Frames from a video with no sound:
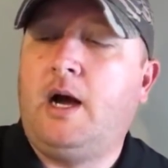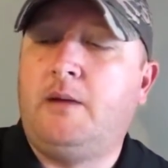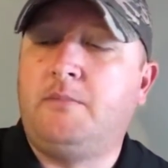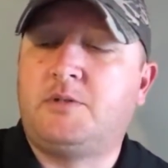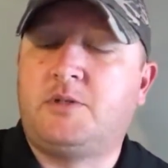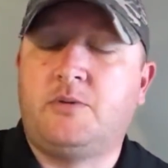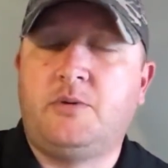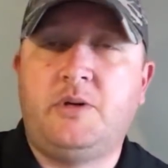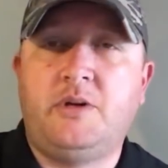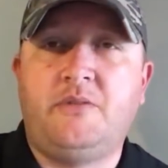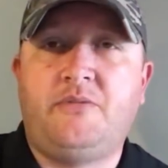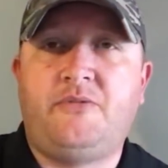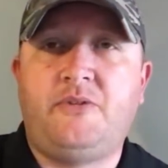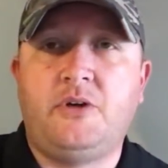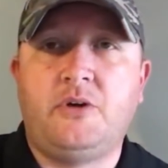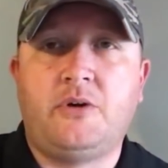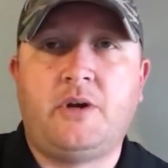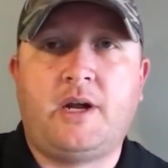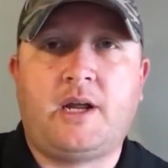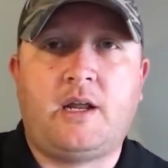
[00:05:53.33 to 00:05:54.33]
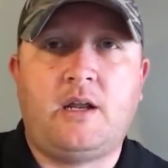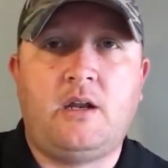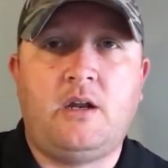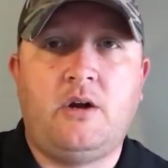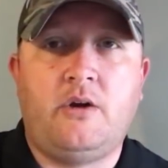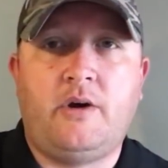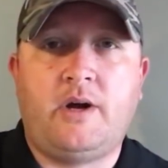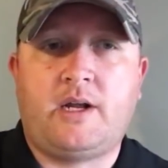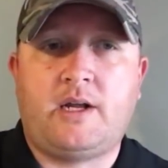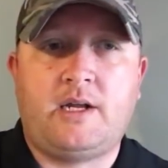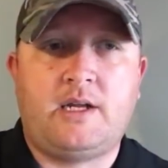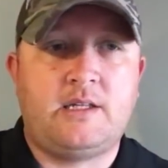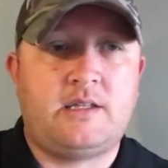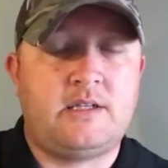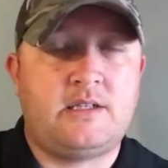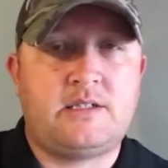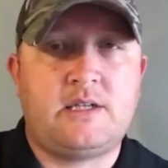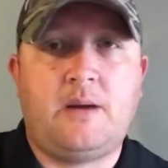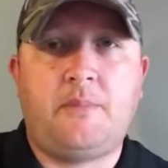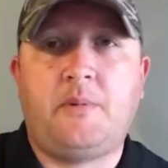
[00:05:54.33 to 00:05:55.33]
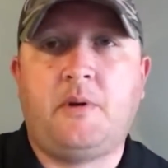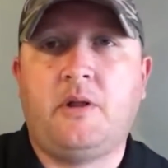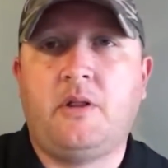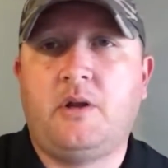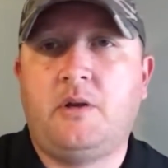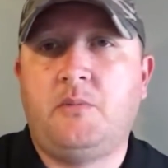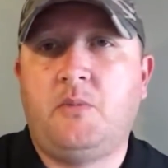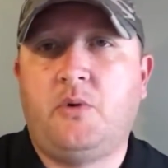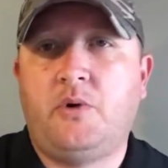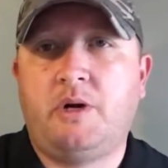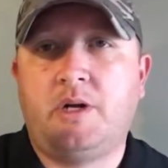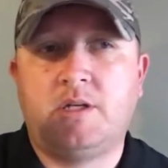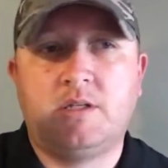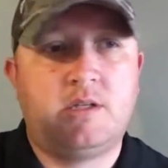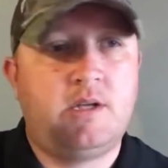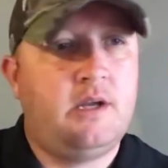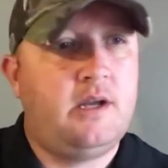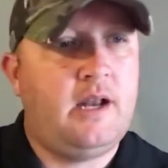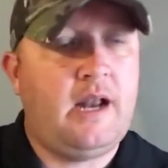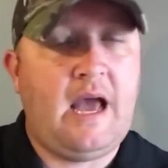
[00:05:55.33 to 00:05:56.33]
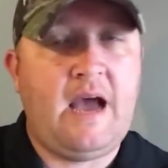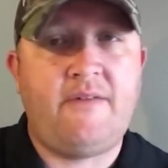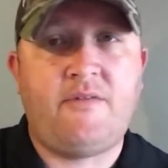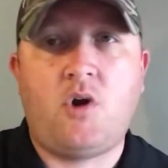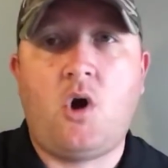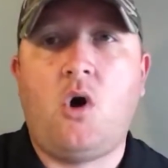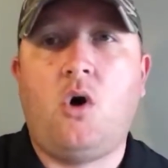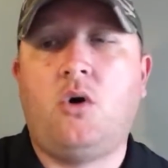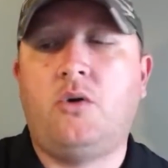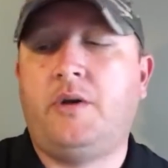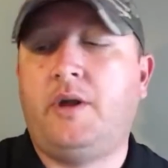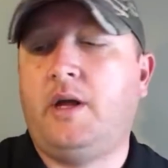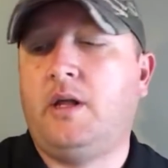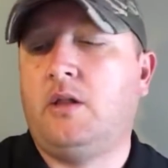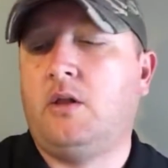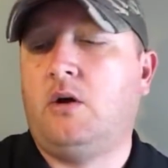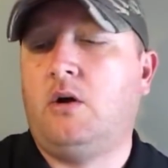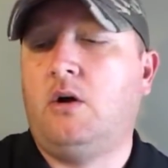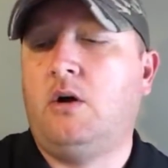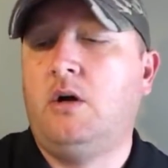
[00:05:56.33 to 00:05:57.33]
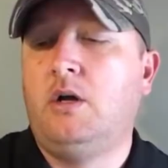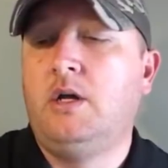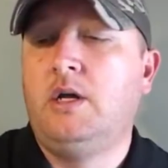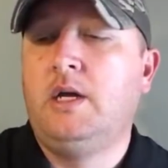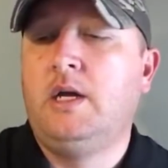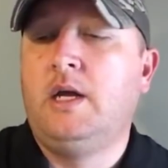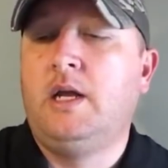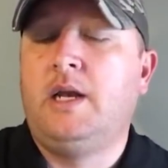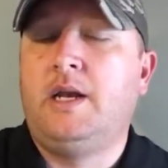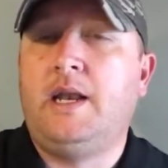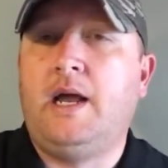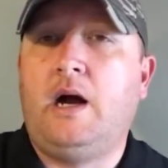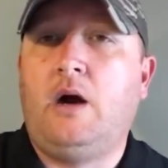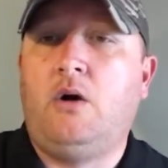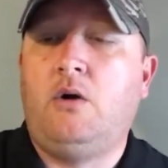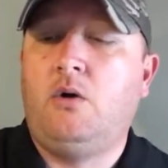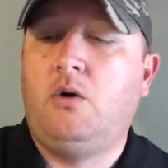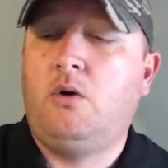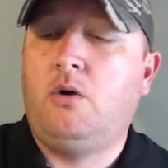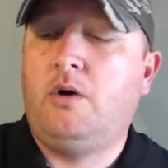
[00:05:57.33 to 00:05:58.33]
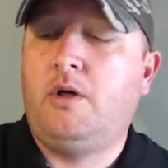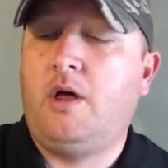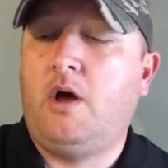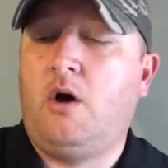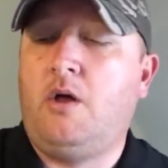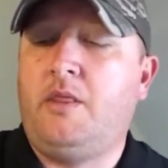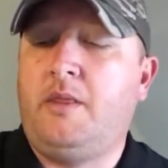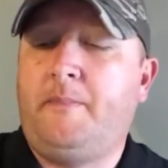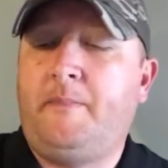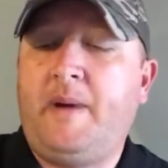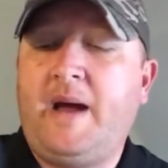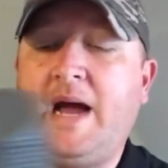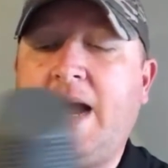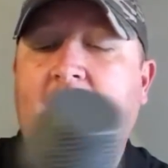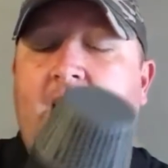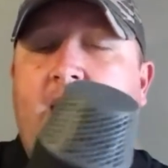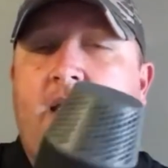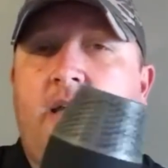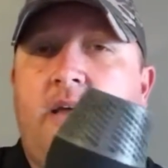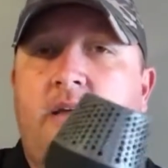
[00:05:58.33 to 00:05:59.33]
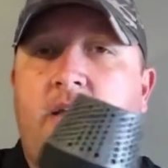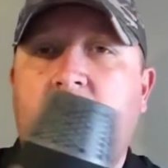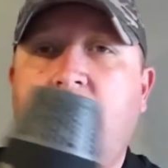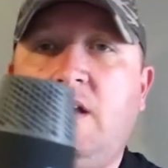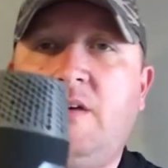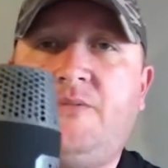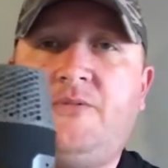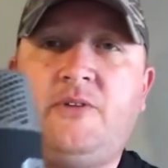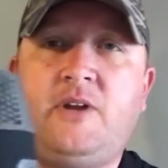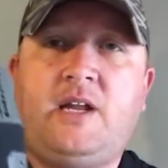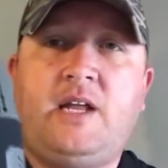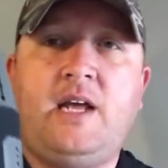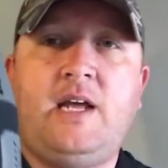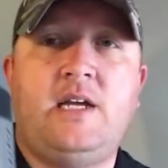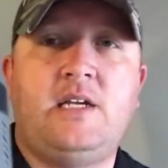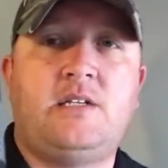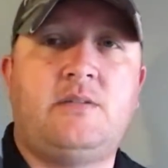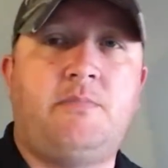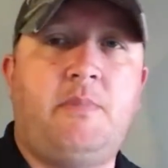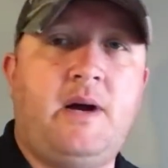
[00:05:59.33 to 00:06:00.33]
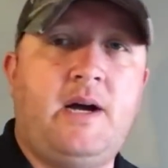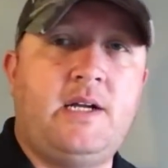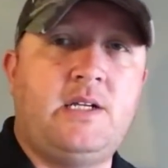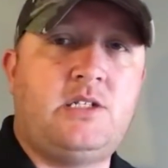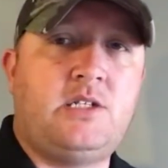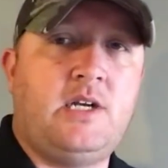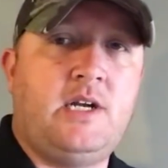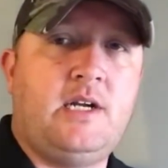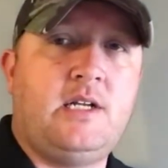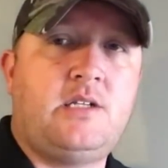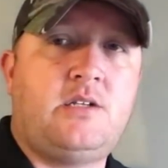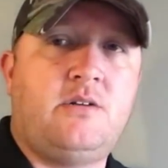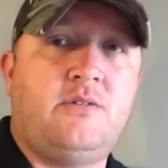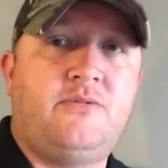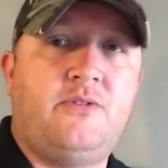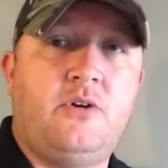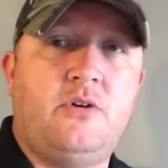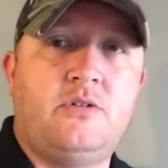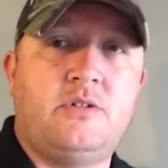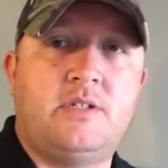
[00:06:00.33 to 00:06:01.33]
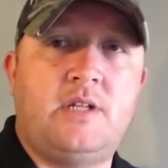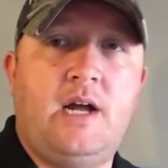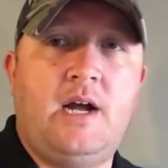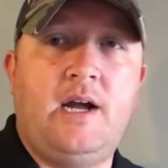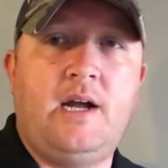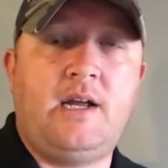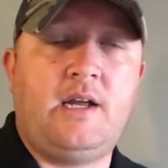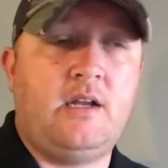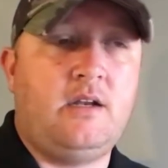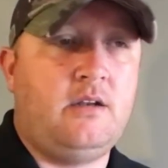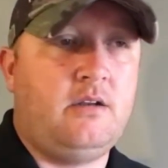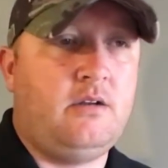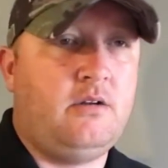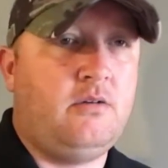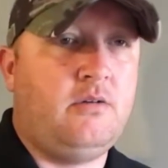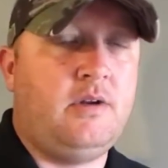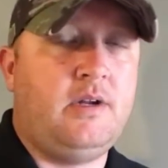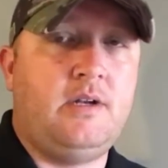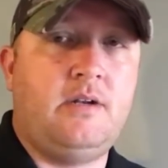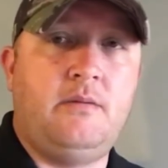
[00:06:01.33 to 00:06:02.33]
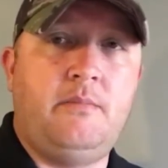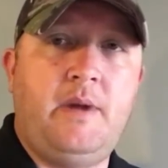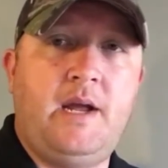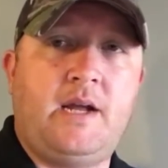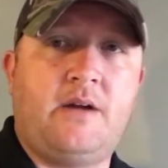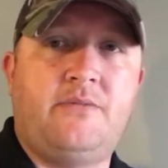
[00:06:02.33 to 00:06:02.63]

So in the field, I can get this up early in the mornings and have it all day long. Now, on the back, if in case by chance your phone's dying and you need to make